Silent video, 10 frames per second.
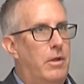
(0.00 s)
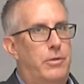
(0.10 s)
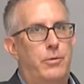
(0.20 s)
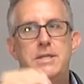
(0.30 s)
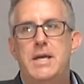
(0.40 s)

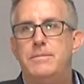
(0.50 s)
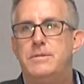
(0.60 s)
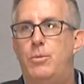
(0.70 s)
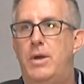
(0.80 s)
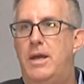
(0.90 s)
3 times
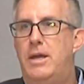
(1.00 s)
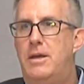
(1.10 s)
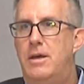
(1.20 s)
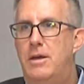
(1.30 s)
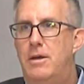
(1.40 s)
a
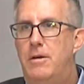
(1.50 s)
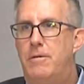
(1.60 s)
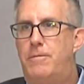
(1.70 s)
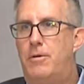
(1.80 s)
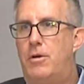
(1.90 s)
week
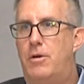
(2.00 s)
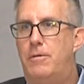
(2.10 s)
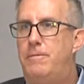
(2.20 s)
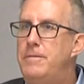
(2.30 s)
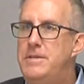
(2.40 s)

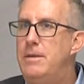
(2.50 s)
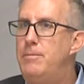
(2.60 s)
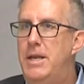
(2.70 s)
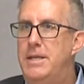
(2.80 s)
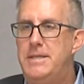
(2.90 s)
for 15
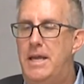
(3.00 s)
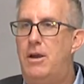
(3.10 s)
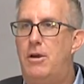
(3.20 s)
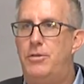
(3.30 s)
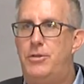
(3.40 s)
minutes
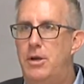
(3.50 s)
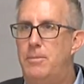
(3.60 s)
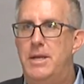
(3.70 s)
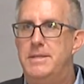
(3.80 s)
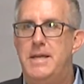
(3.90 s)
here and 30
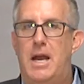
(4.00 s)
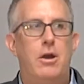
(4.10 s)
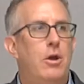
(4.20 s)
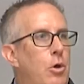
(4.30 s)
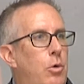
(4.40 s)
minutes
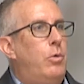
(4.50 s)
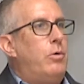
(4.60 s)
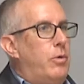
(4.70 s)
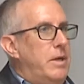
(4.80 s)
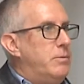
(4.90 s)
there. Who
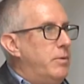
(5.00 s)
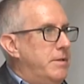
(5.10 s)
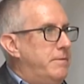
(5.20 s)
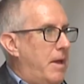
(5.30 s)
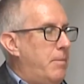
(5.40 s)
agrees with
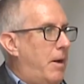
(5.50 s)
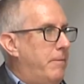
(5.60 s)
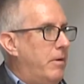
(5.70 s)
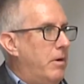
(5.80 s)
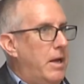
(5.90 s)
this FAPE
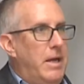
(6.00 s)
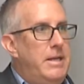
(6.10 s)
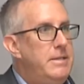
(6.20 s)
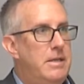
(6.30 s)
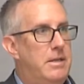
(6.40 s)
offer? It
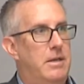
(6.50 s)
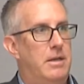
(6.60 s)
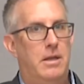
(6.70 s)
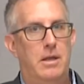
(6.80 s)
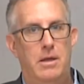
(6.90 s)
isn't
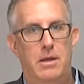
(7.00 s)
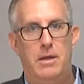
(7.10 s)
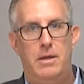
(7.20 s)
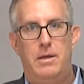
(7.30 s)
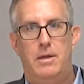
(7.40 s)

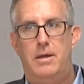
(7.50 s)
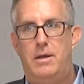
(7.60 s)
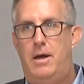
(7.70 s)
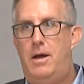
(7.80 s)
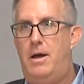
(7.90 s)

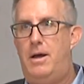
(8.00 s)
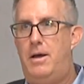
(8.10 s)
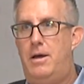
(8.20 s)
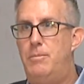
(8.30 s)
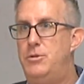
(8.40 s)

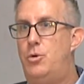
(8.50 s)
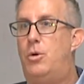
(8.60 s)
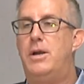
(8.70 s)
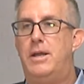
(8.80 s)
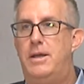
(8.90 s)
a
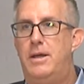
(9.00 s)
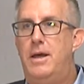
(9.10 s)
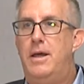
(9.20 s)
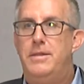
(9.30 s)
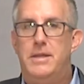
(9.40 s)
majority.
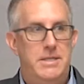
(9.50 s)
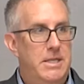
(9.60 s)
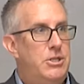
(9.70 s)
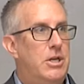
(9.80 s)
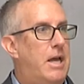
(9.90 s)
The
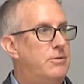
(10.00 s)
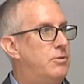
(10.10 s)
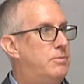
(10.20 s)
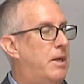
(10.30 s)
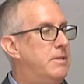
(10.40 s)
district has a
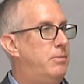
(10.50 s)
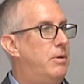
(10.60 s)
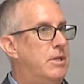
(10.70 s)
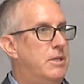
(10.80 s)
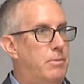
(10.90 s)

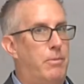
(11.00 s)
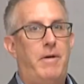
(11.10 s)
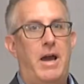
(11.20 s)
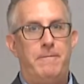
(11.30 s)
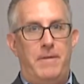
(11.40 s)
responsibility to
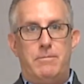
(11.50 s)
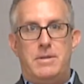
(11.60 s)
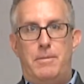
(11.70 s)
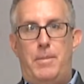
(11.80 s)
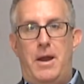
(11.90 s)
provide FAPE
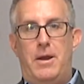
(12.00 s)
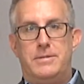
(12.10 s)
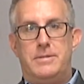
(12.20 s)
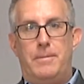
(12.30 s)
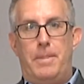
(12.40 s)
to the
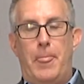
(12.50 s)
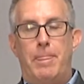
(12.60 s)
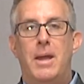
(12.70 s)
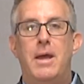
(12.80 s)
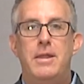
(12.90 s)
parents.
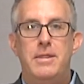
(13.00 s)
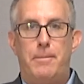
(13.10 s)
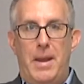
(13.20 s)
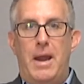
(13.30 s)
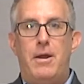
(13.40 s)
The
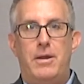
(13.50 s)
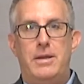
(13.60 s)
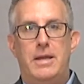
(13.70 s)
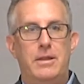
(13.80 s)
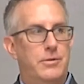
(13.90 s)
parent
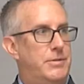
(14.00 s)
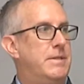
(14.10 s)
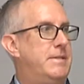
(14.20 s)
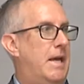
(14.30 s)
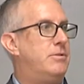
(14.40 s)
either
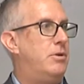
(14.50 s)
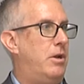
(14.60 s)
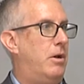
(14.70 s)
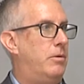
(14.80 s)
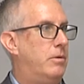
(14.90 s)
says yes or
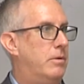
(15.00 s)
no.